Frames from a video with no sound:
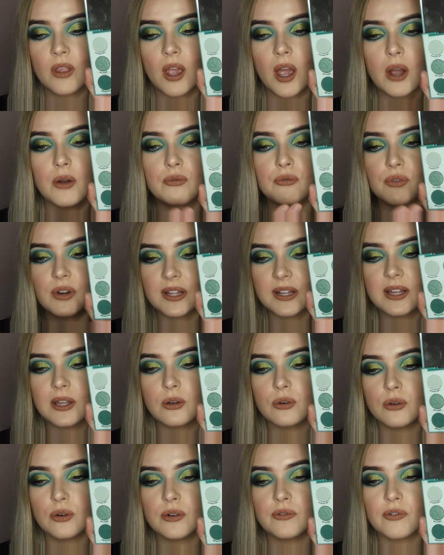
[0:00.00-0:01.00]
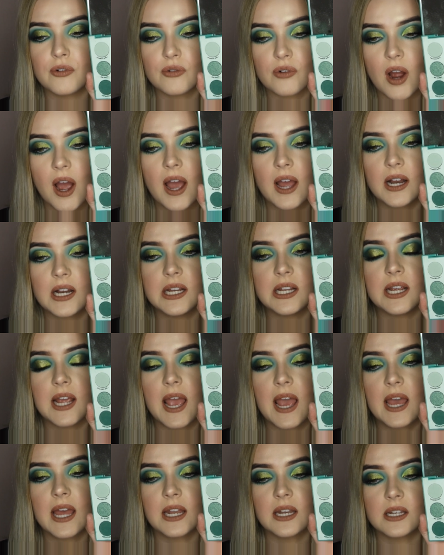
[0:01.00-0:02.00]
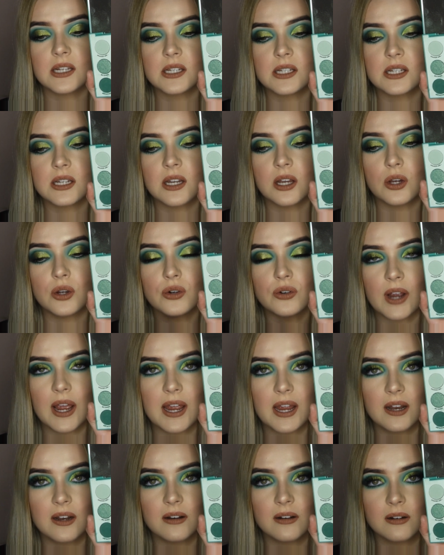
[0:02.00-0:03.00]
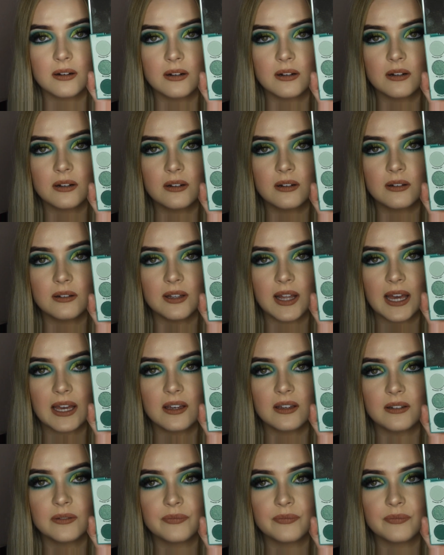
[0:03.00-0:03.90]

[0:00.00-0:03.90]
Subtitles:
a really good variety and a great, like,